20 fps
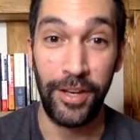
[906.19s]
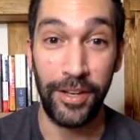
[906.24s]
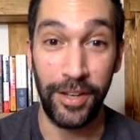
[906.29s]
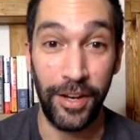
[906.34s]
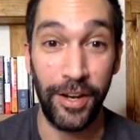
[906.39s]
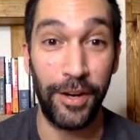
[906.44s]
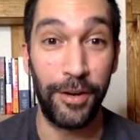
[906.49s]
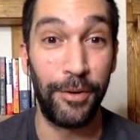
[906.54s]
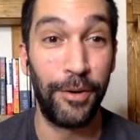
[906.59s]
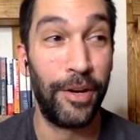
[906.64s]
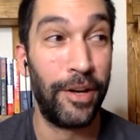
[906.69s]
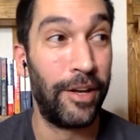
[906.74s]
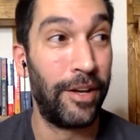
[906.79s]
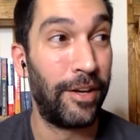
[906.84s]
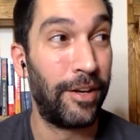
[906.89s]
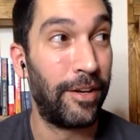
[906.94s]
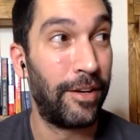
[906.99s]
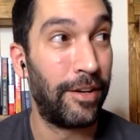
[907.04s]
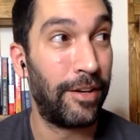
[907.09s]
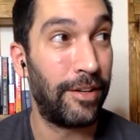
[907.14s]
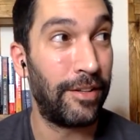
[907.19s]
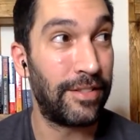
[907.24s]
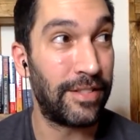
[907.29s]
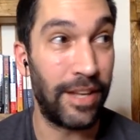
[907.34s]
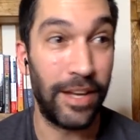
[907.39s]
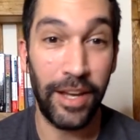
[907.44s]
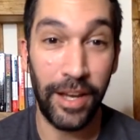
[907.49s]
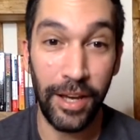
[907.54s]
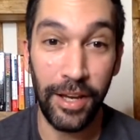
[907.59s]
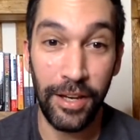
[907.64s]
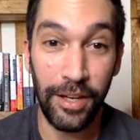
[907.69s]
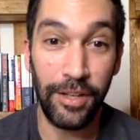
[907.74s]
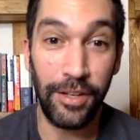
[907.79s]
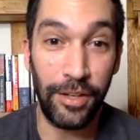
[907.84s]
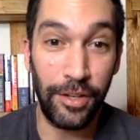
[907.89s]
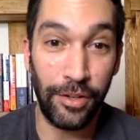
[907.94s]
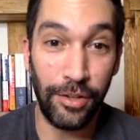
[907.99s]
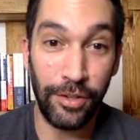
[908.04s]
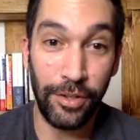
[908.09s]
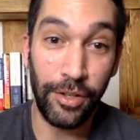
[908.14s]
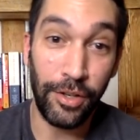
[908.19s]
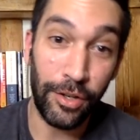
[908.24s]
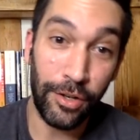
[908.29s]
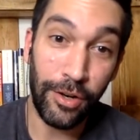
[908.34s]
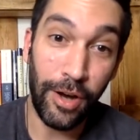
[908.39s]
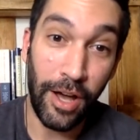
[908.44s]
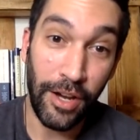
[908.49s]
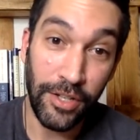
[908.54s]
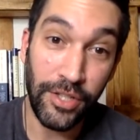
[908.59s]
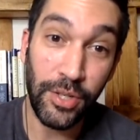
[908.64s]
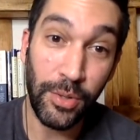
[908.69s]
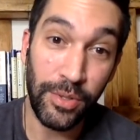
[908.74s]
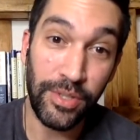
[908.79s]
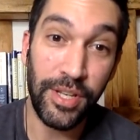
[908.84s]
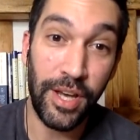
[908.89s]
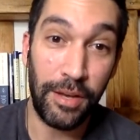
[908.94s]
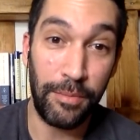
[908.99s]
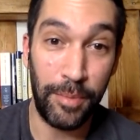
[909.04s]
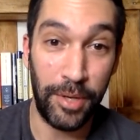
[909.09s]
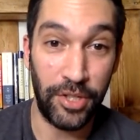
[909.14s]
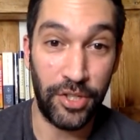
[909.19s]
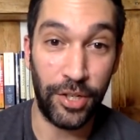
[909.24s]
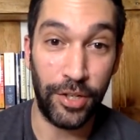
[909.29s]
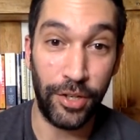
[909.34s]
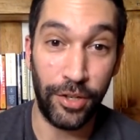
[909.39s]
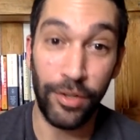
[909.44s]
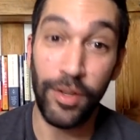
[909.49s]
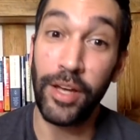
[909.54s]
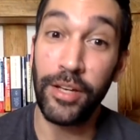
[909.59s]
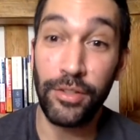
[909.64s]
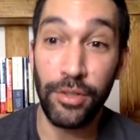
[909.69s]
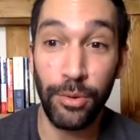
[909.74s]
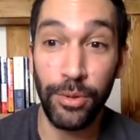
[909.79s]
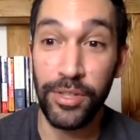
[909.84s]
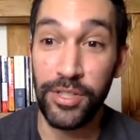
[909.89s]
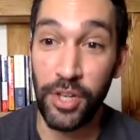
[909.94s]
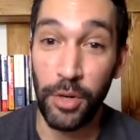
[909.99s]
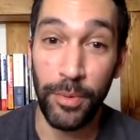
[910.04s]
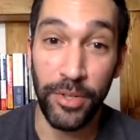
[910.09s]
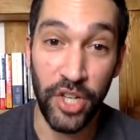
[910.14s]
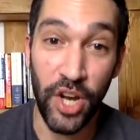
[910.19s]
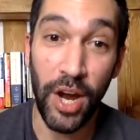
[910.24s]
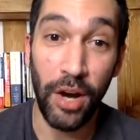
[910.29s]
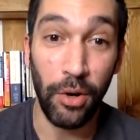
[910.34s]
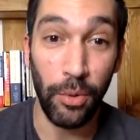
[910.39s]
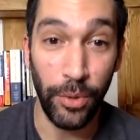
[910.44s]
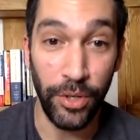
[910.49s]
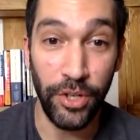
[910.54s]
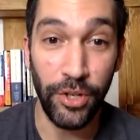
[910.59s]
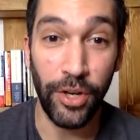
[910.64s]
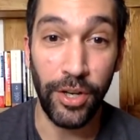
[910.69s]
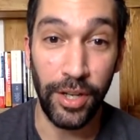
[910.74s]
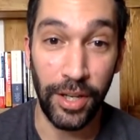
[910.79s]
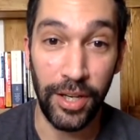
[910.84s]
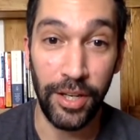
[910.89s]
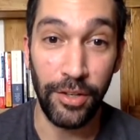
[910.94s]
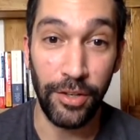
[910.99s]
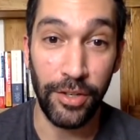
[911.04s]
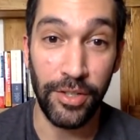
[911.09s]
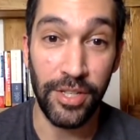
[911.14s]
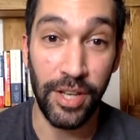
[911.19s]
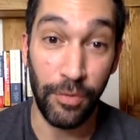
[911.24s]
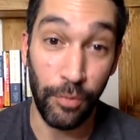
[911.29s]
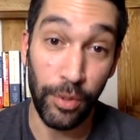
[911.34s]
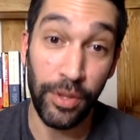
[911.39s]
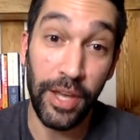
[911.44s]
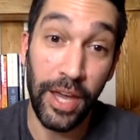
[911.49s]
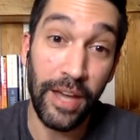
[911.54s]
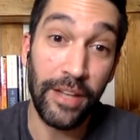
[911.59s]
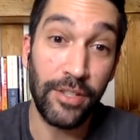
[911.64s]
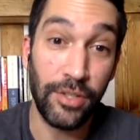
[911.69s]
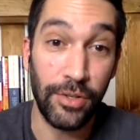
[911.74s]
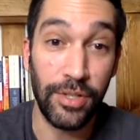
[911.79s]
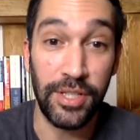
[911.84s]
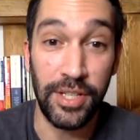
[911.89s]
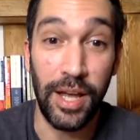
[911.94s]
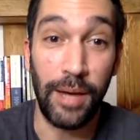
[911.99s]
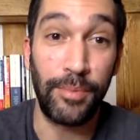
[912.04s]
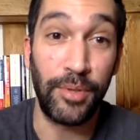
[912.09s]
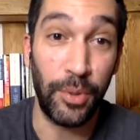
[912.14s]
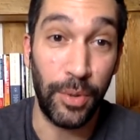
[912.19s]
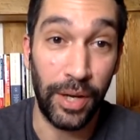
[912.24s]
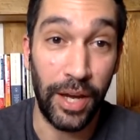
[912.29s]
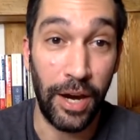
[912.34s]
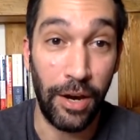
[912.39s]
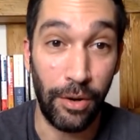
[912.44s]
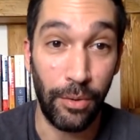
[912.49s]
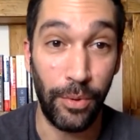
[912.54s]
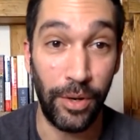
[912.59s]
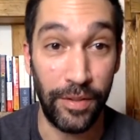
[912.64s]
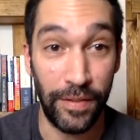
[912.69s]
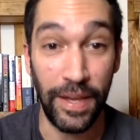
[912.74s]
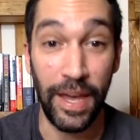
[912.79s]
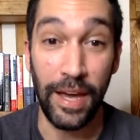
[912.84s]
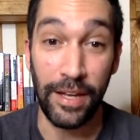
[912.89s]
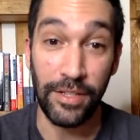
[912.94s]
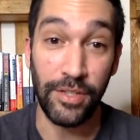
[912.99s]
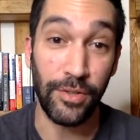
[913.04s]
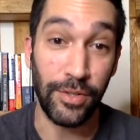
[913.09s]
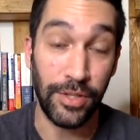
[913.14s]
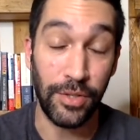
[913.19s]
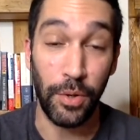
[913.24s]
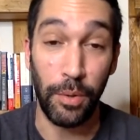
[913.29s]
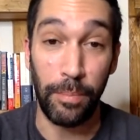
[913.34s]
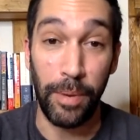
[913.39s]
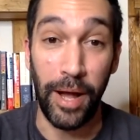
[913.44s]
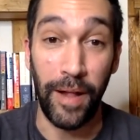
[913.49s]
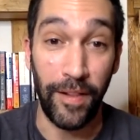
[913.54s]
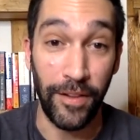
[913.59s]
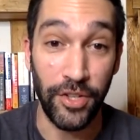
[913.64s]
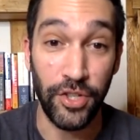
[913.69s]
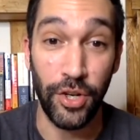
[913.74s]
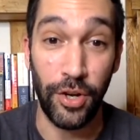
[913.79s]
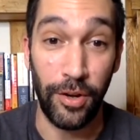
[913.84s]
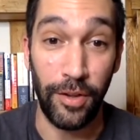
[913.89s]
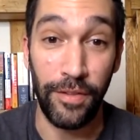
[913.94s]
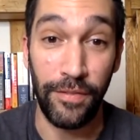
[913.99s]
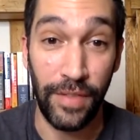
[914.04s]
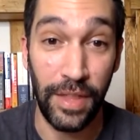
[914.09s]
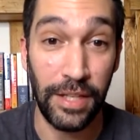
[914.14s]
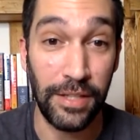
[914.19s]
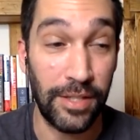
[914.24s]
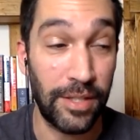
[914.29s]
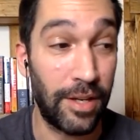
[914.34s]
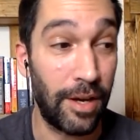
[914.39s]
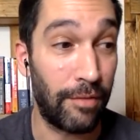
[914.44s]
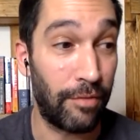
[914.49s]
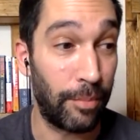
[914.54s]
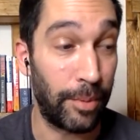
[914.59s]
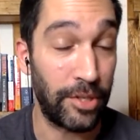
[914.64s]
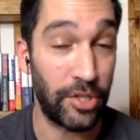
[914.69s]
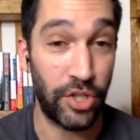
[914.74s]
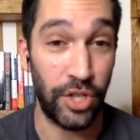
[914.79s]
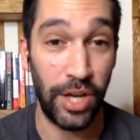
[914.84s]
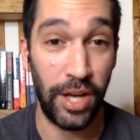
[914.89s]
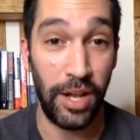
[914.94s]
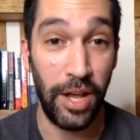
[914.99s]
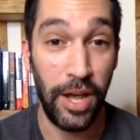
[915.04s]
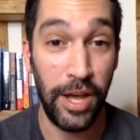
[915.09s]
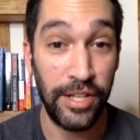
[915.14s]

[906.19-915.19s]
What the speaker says: You know, it's like you're on a suicide mission. You're like doing so much heroin, you're going to kill yourself. Well, the answer is stop doing heroin, and the answer is to abolish all of this government shit.